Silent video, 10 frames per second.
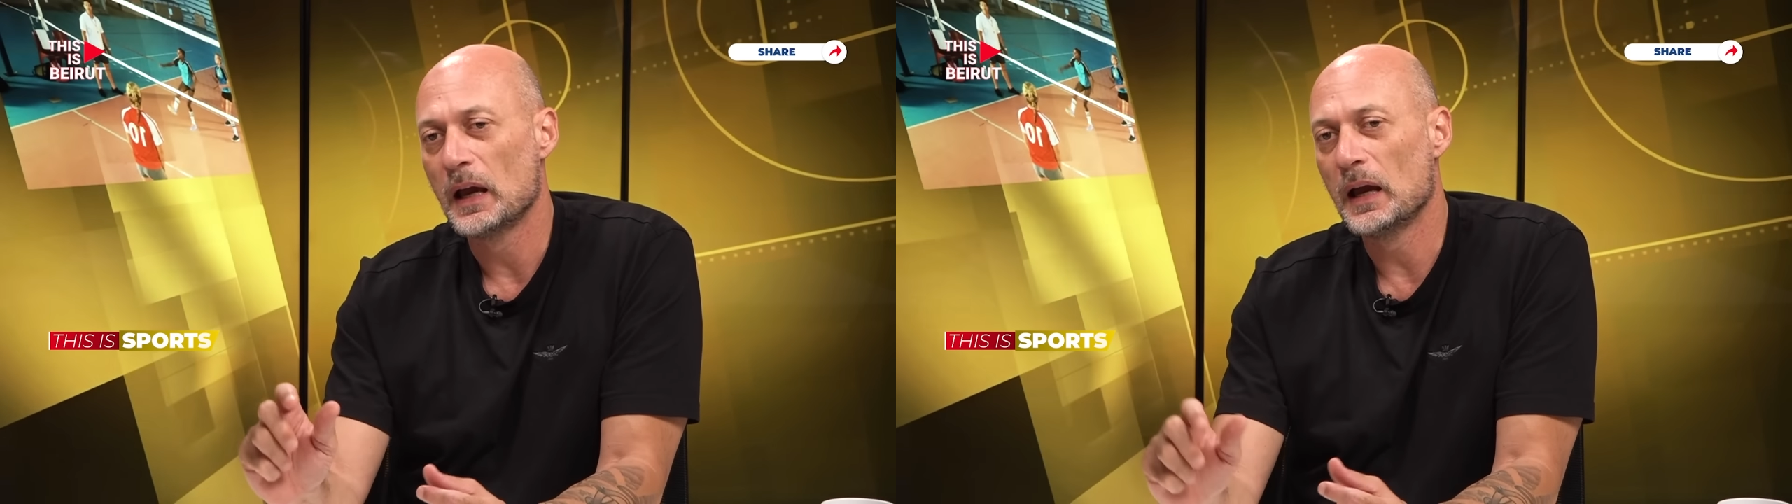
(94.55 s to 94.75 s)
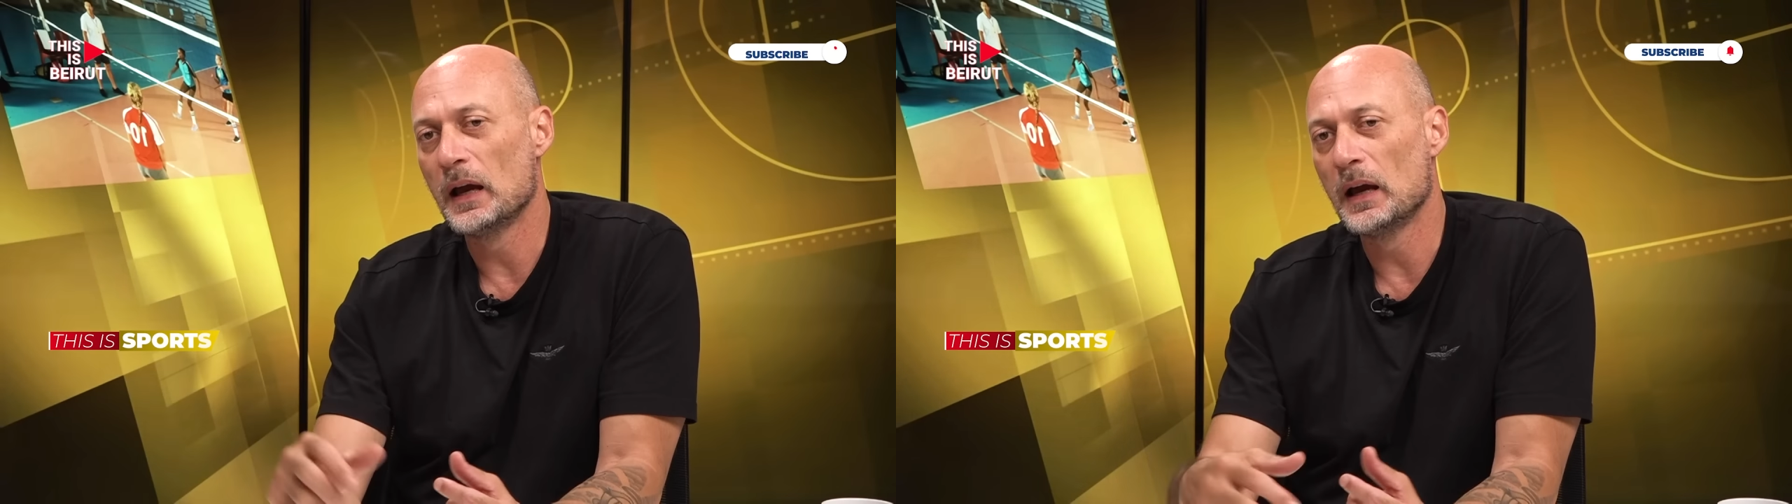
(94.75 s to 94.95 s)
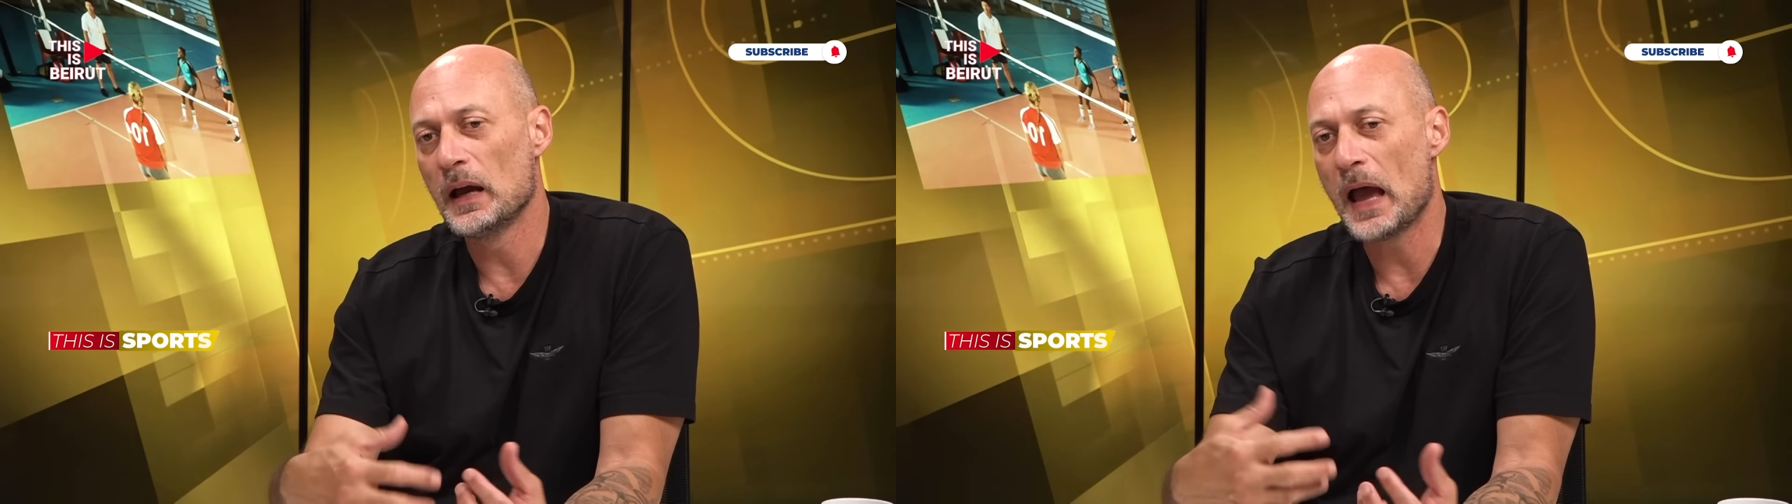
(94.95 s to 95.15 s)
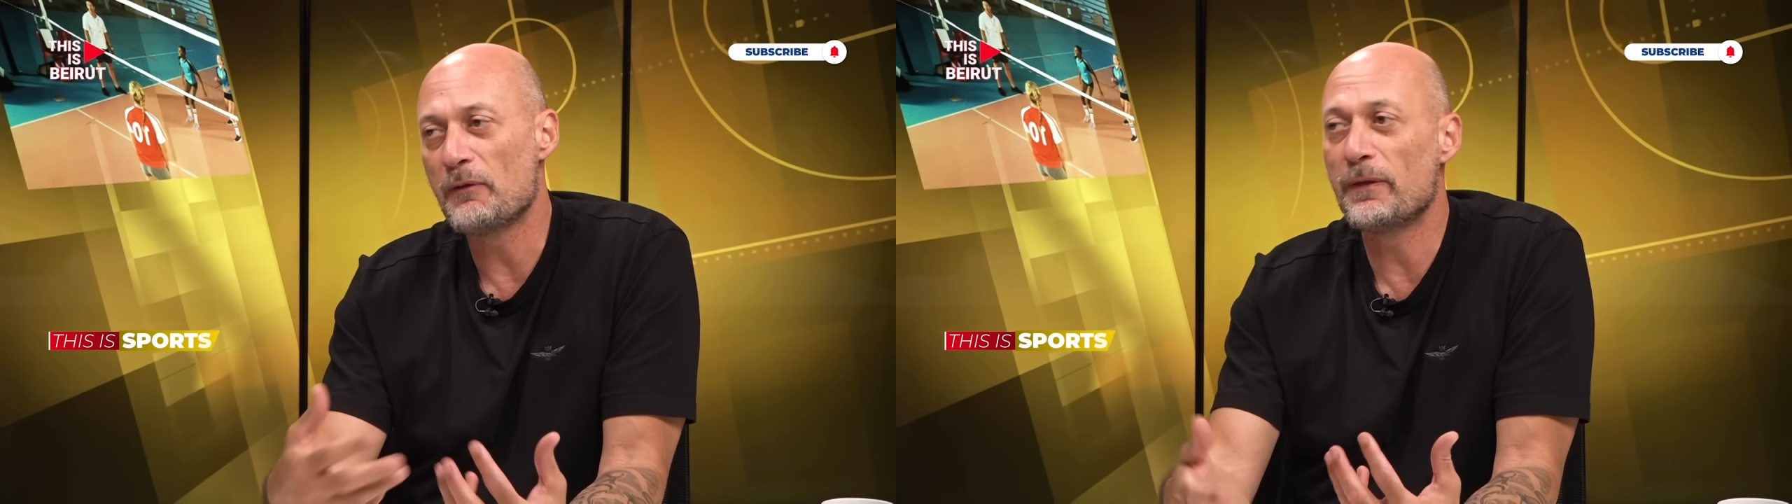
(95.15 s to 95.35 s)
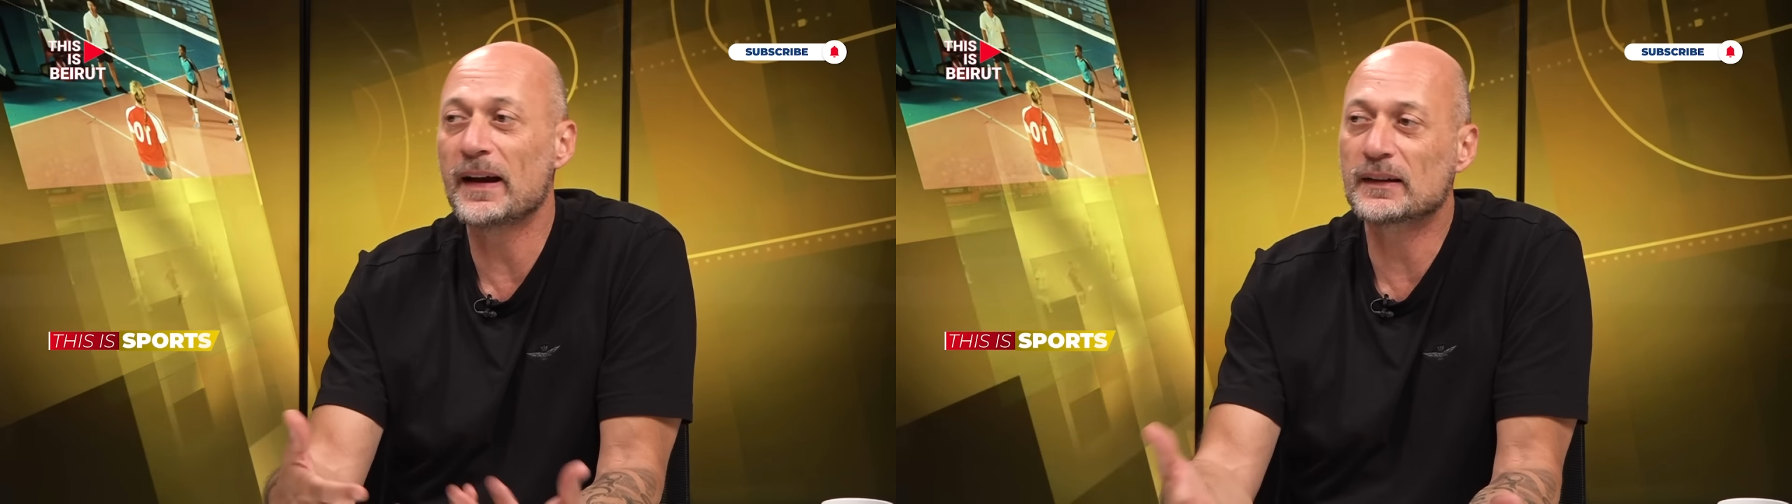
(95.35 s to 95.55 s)

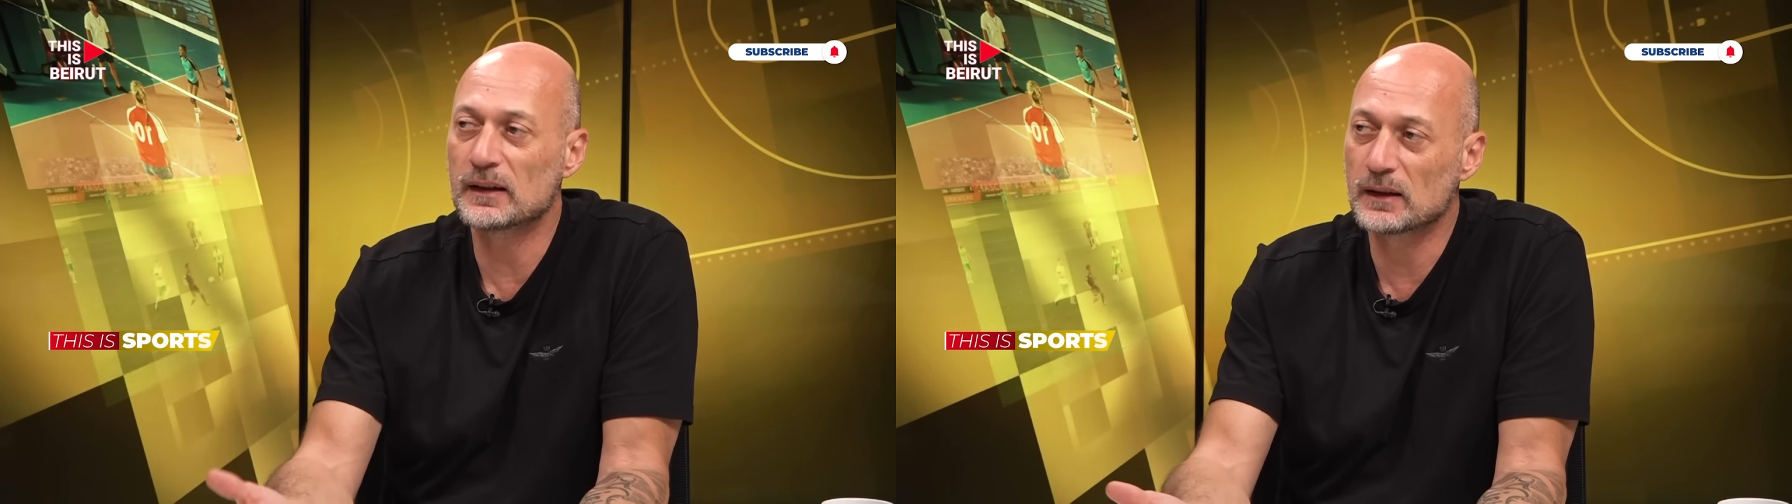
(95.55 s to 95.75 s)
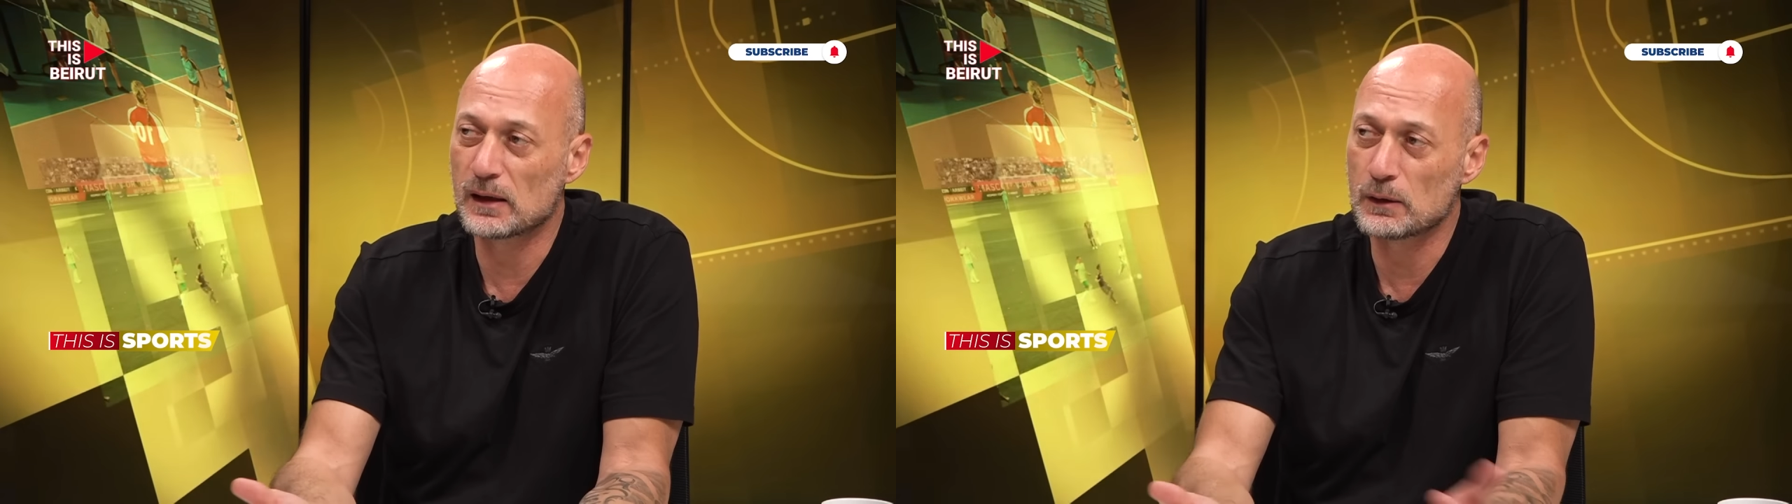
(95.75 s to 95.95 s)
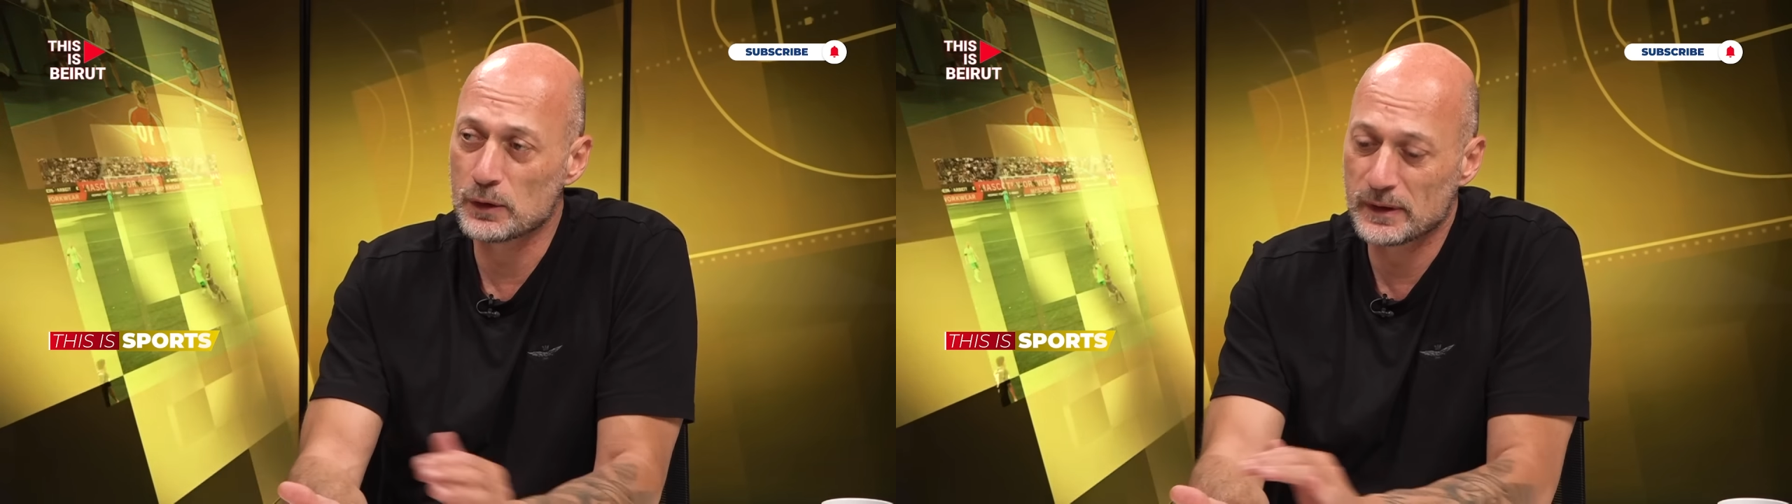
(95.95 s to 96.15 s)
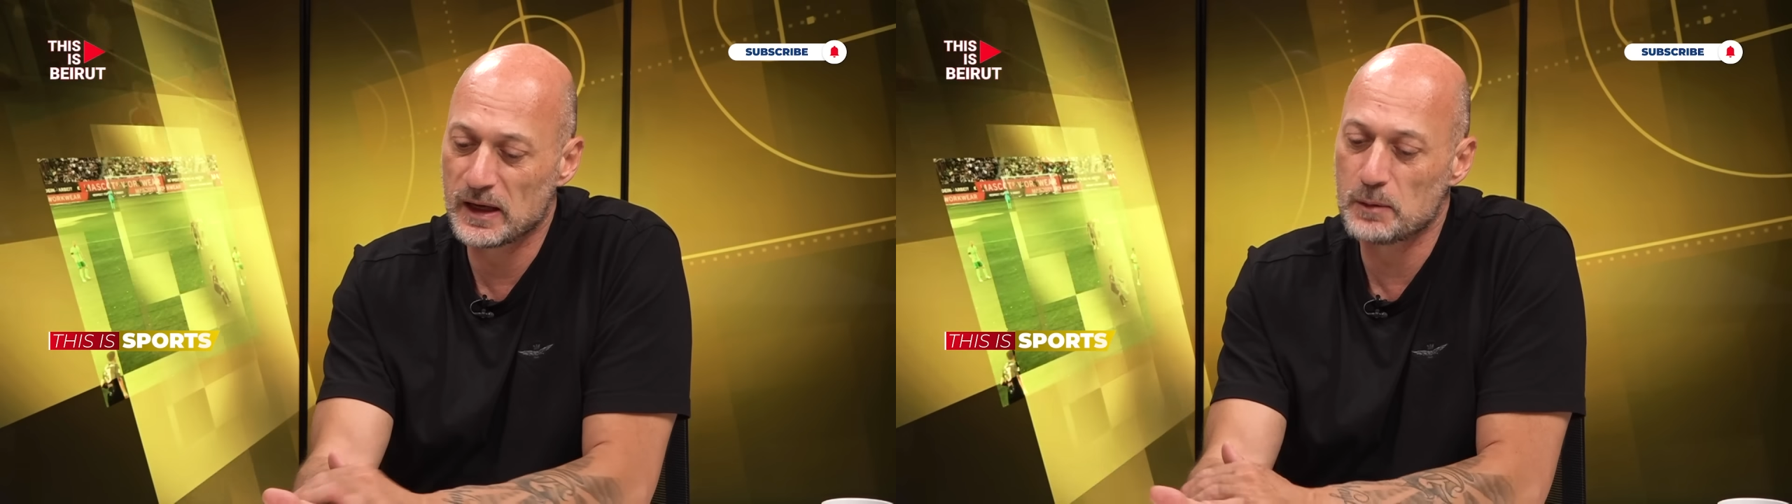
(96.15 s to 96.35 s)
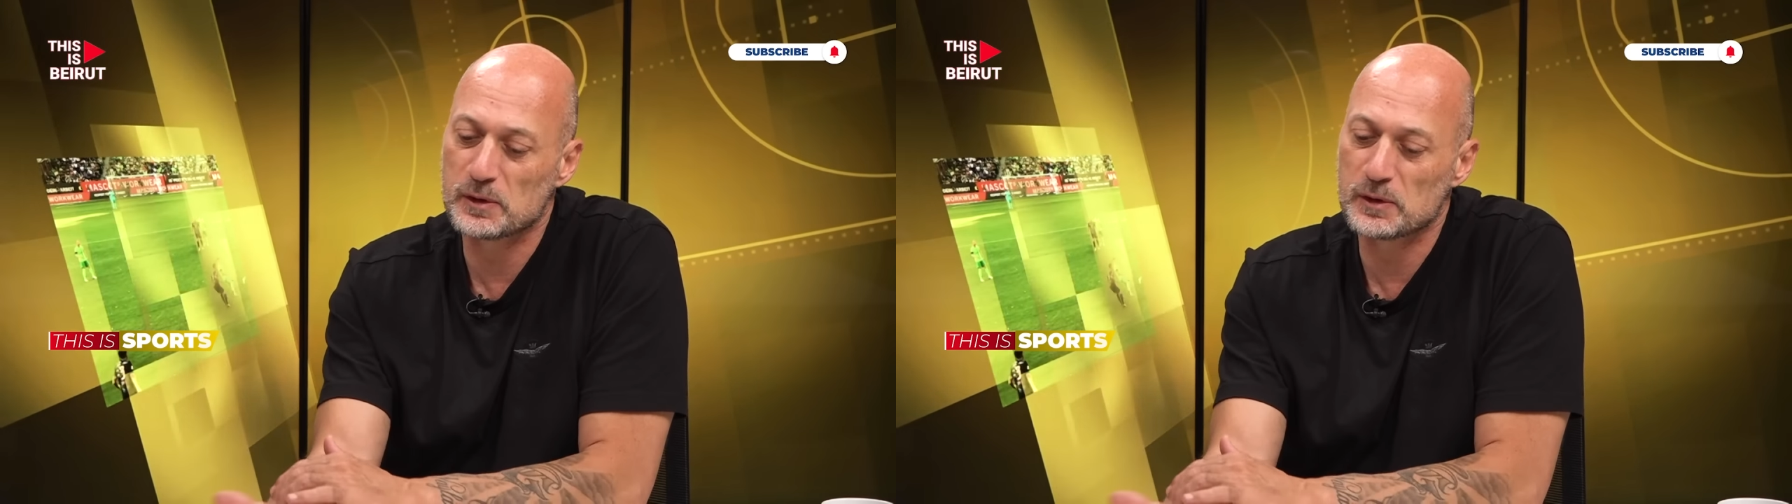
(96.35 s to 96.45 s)
affected our team,